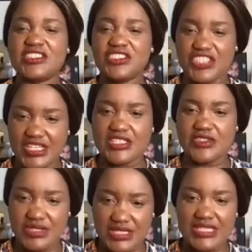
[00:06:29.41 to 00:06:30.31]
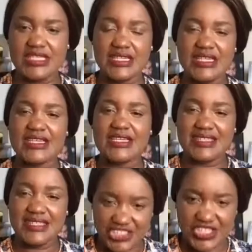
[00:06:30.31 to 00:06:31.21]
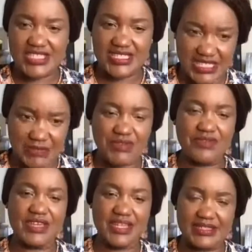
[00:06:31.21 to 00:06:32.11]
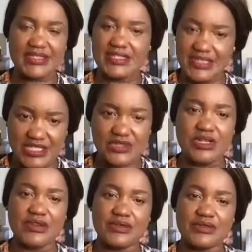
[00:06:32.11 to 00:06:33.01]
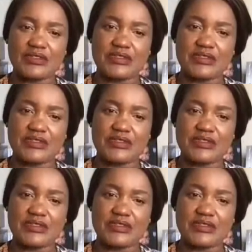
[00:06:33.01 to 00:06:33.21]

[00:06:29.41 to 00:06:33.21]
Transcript: just to see that justice is prevail. That's all I want.